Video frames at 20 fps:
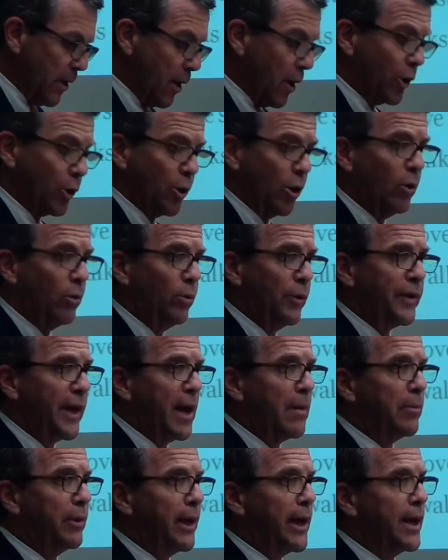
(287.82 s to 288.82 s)
Our goal with
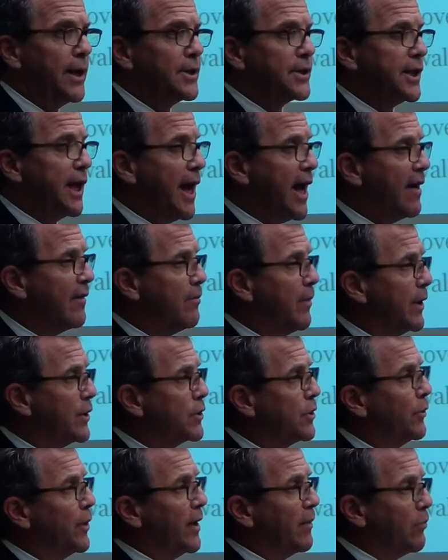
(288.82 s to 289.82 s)
that plan is to make
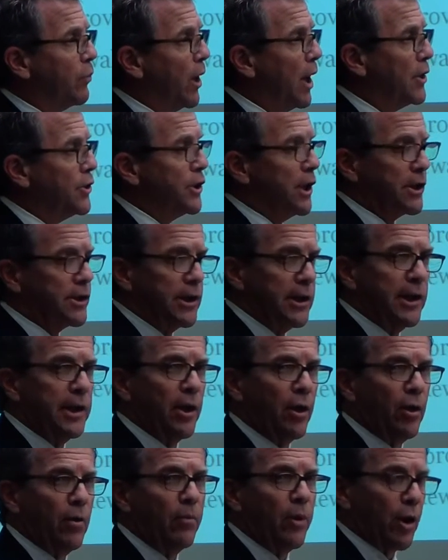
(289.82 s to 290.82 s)
sure we have projects in
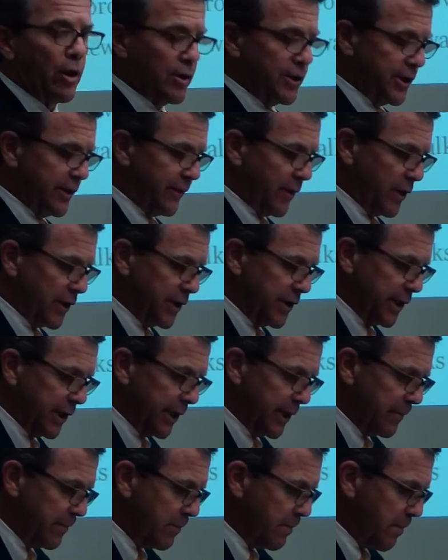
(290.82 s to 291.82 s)
all parts of our city.